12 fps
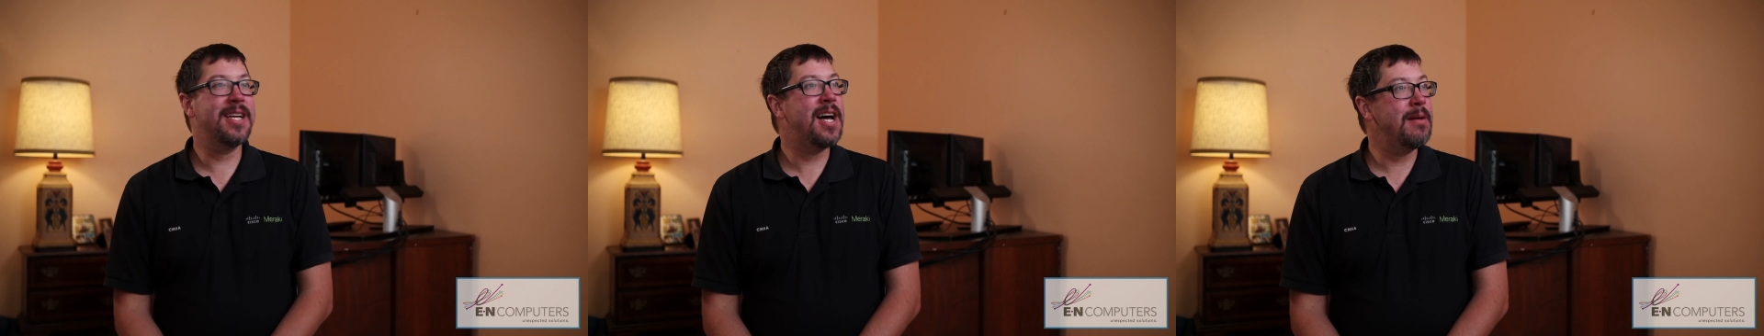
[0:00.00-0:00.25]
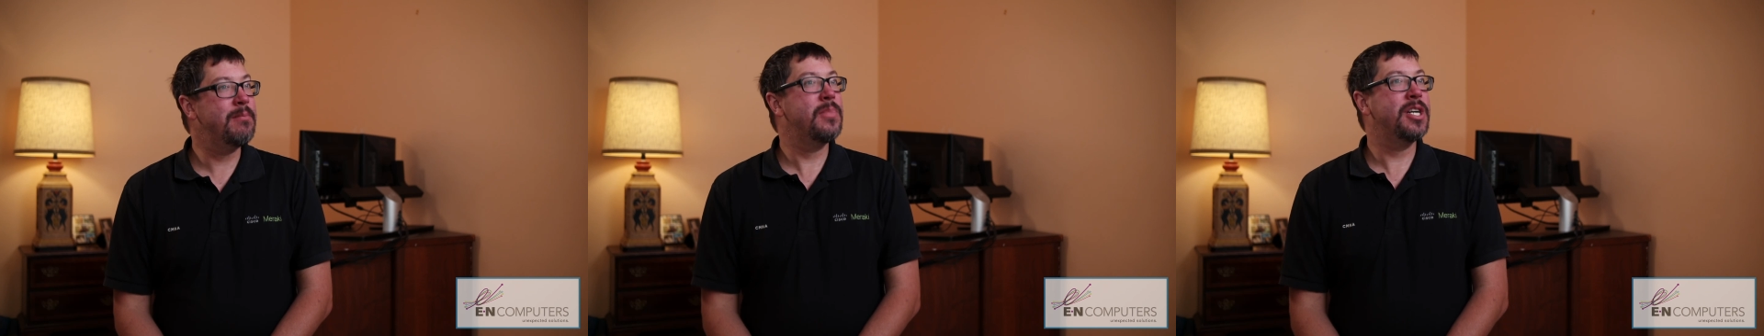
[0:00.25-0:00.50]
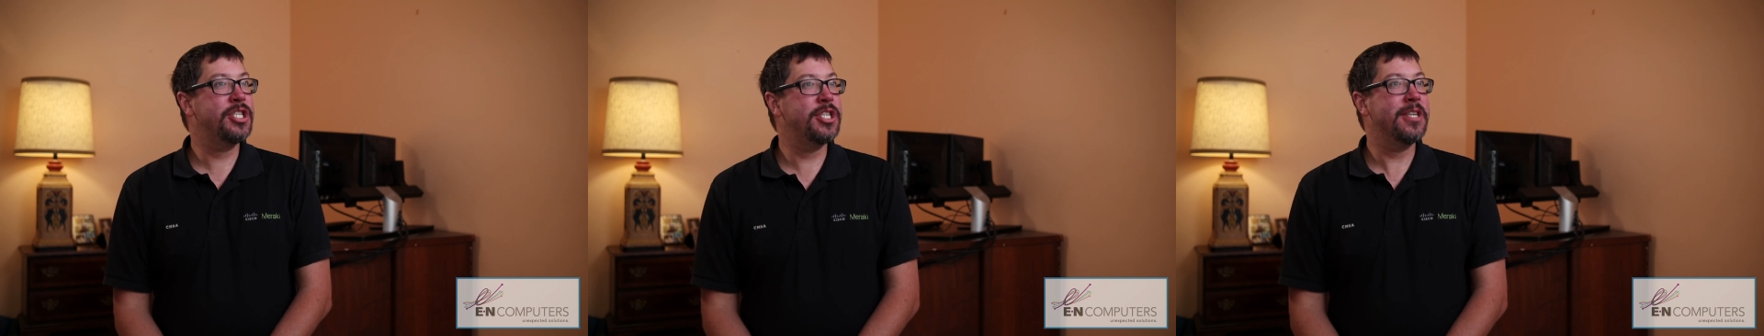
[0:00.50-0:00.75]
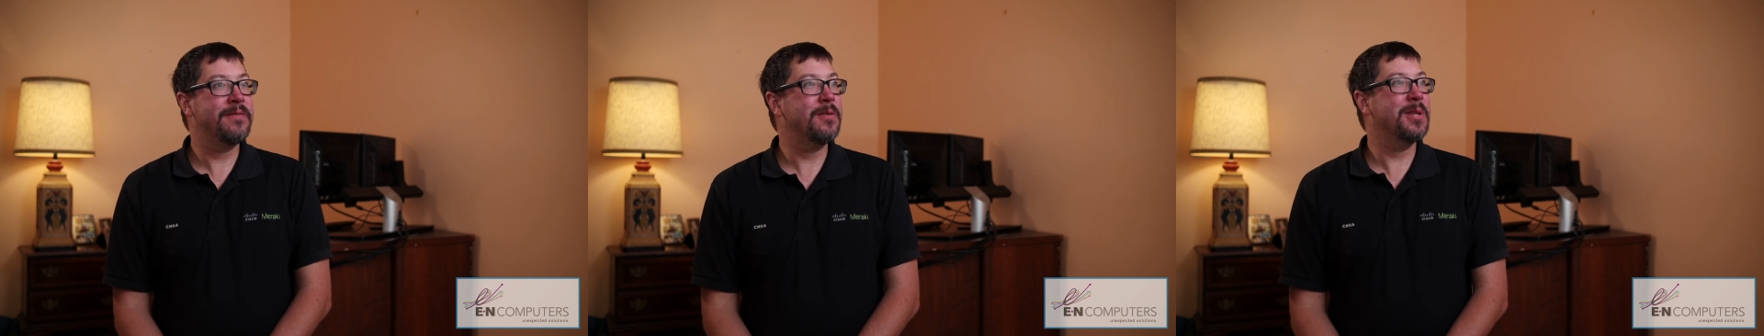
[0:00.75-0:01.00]
not much
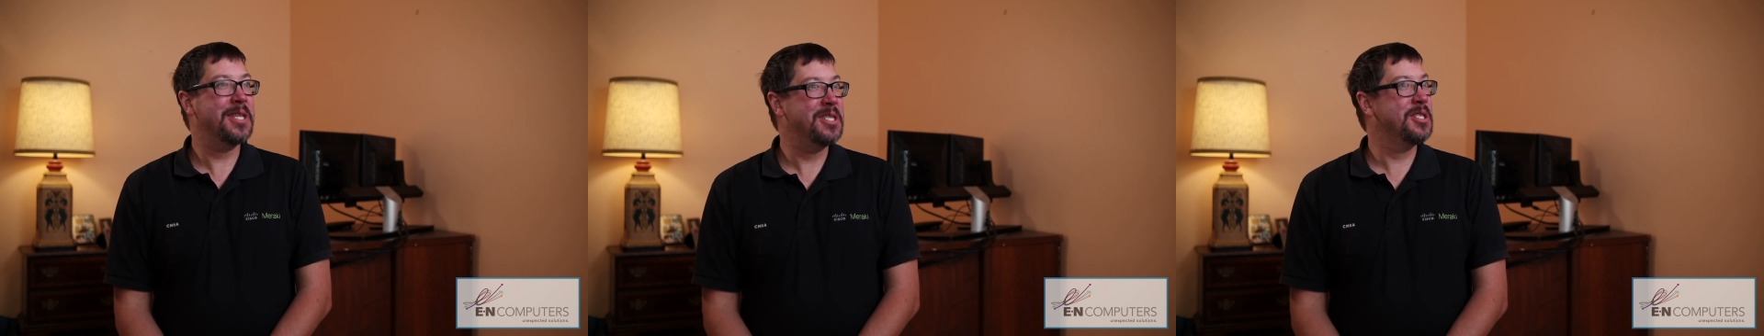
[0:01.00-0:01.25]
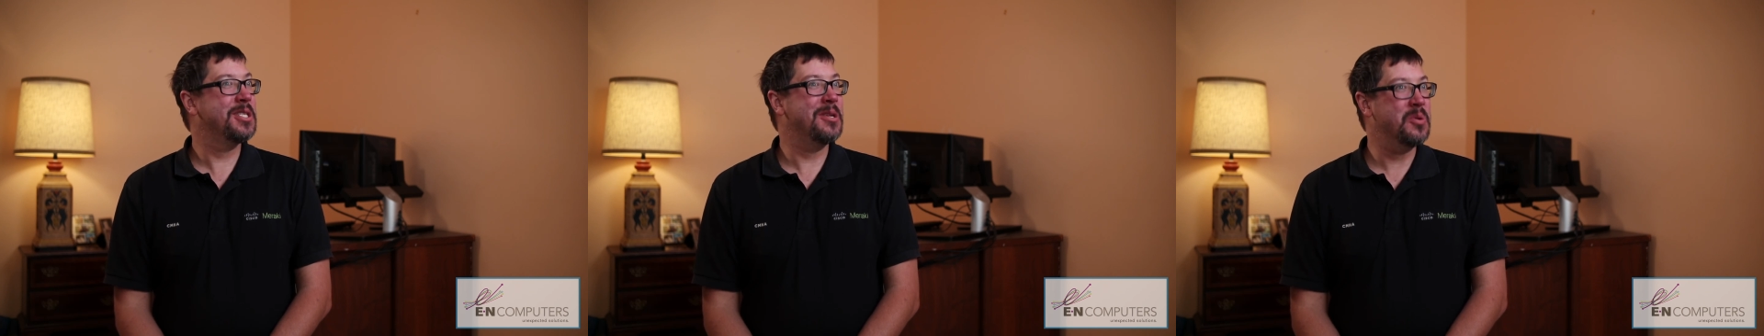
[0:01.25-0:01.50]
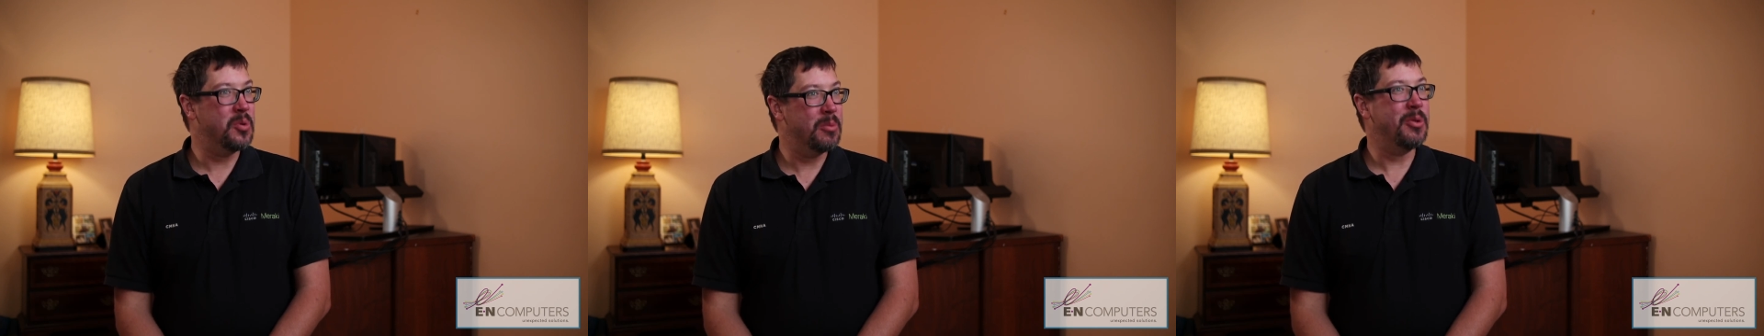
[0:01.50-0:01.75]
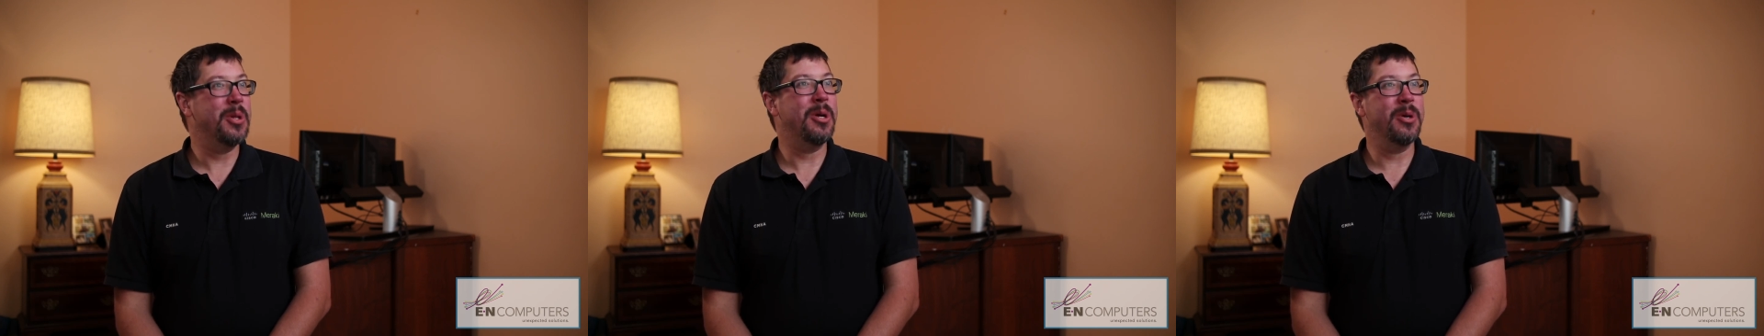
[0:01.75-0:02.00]
different than just a
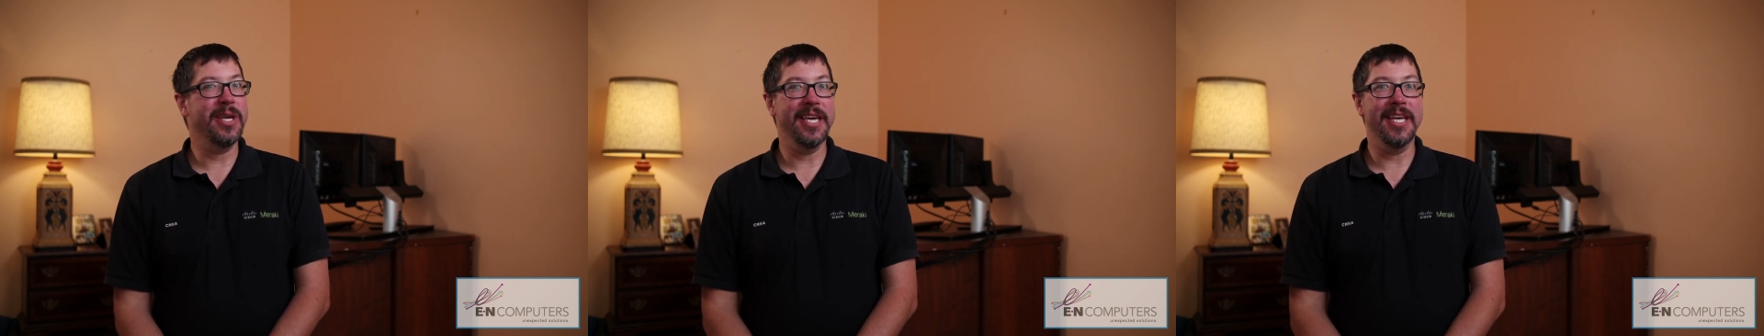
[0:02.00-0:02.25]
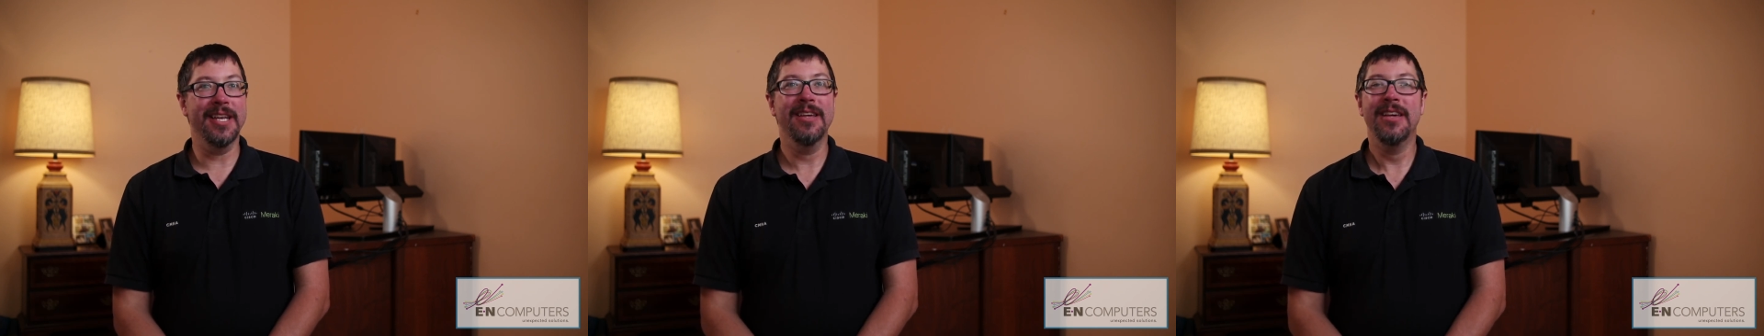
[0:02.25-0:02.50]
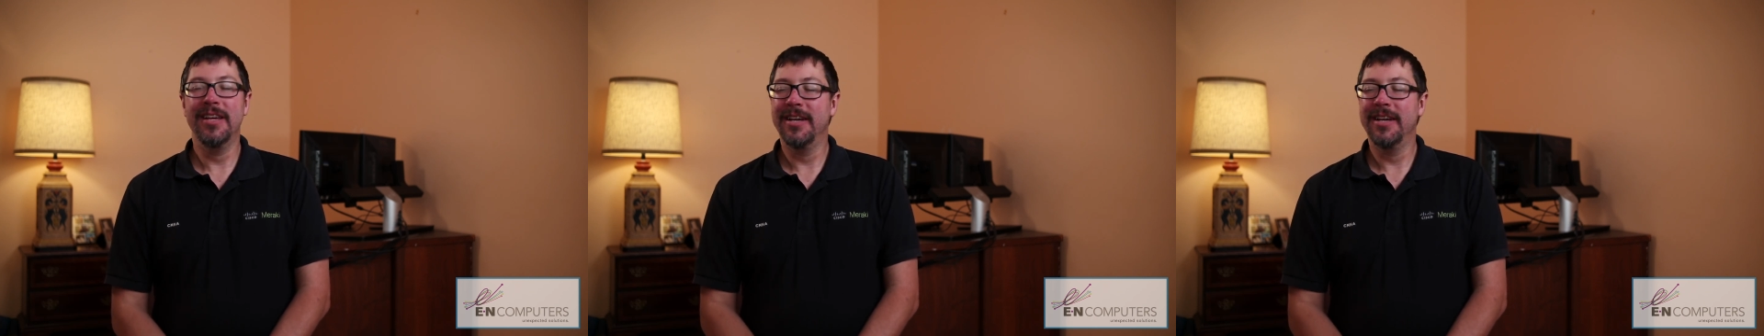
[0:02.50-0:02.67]
normal login,